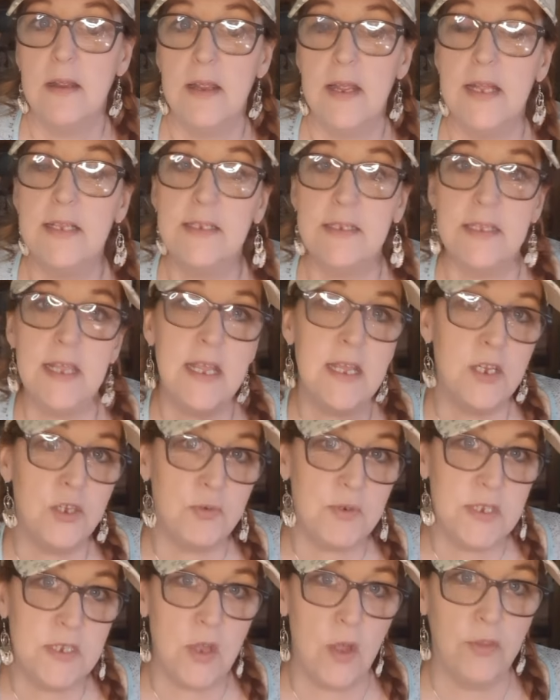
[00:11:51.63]
It's the end
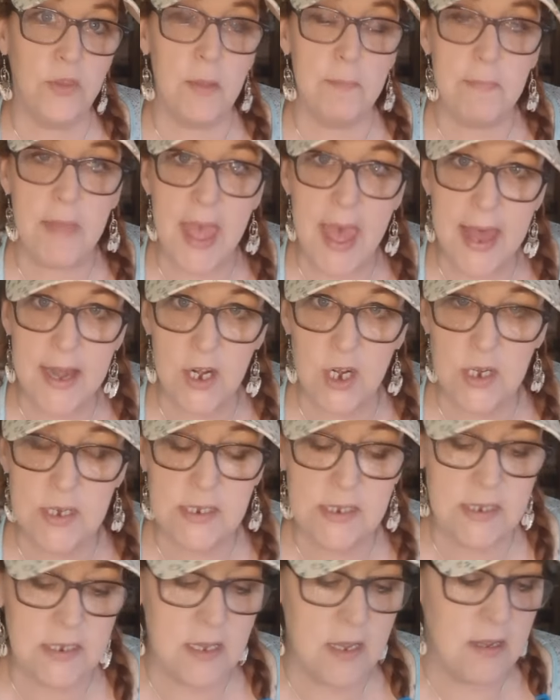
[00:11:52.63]
result that
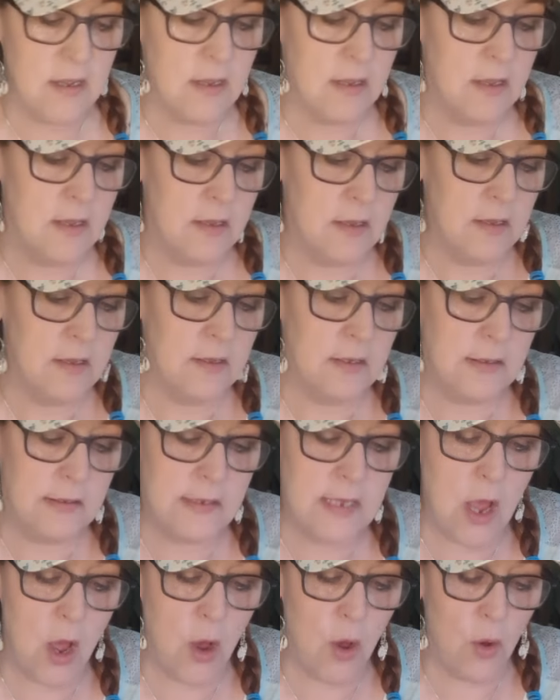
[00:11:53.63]
matters.
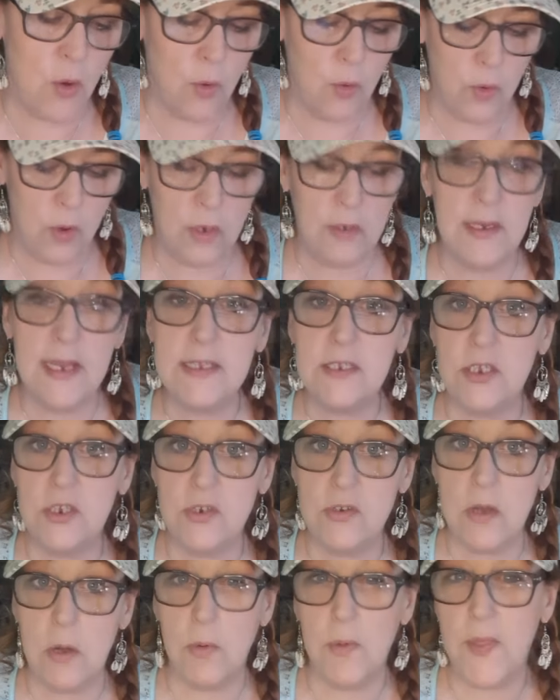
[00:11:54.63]
So let's
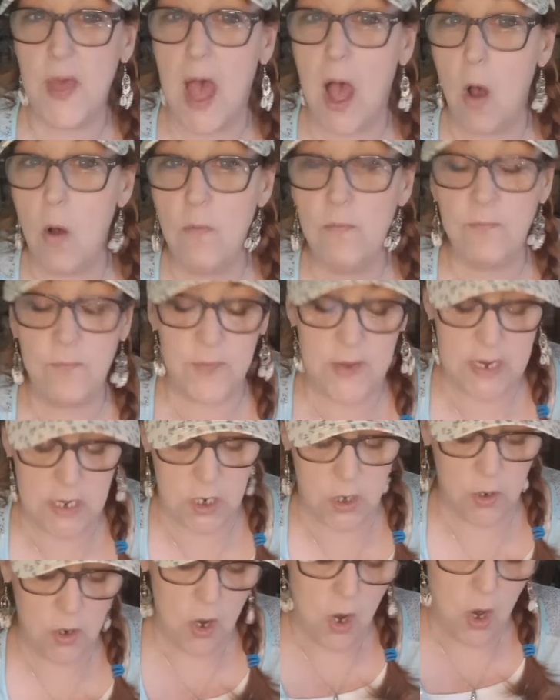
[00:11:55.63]
do it without fear.